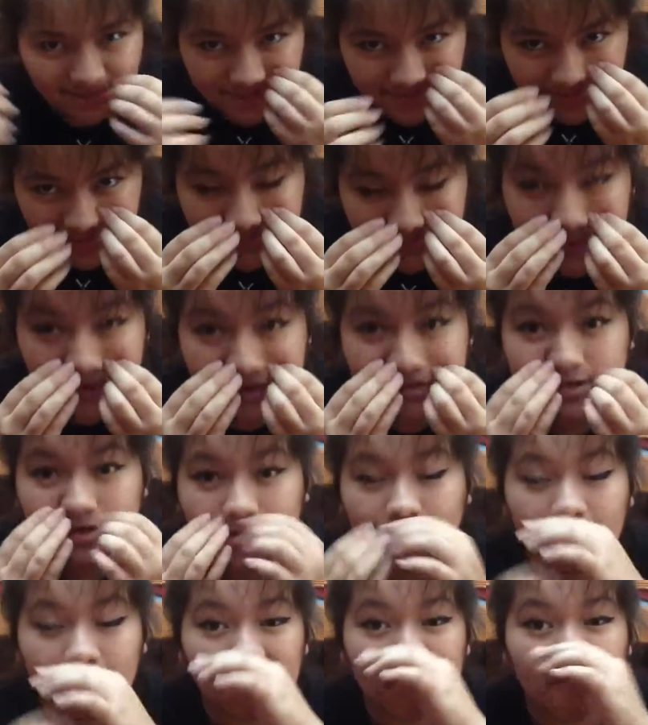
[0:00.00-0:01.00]
These bangs are
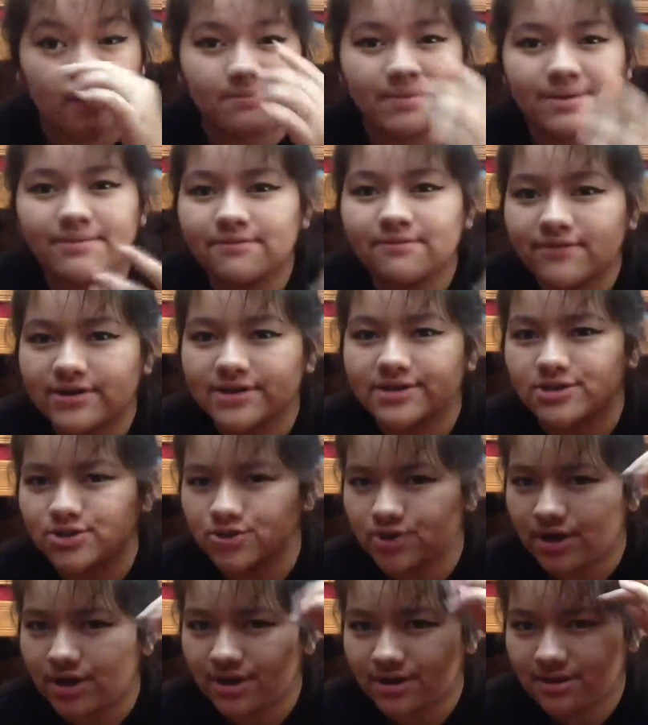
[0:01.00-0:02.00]
not working out. Maybe if I
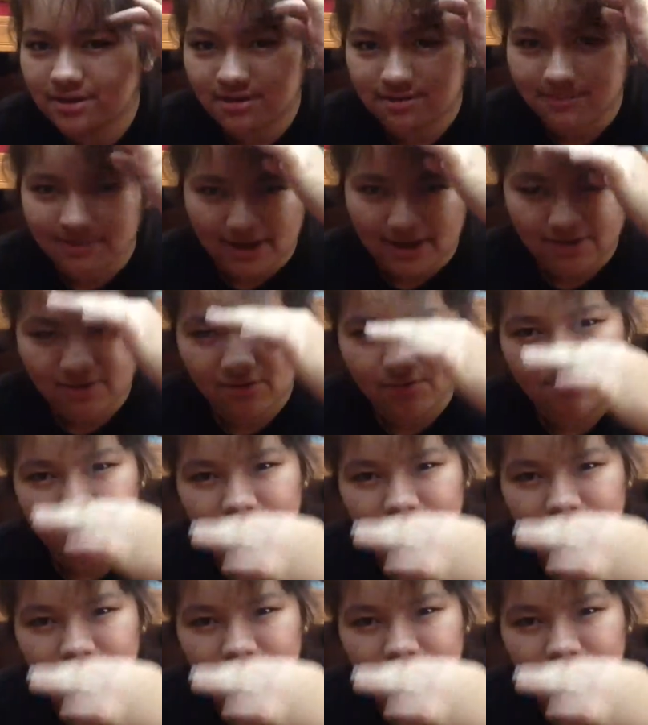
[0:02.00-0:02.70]
strained them out,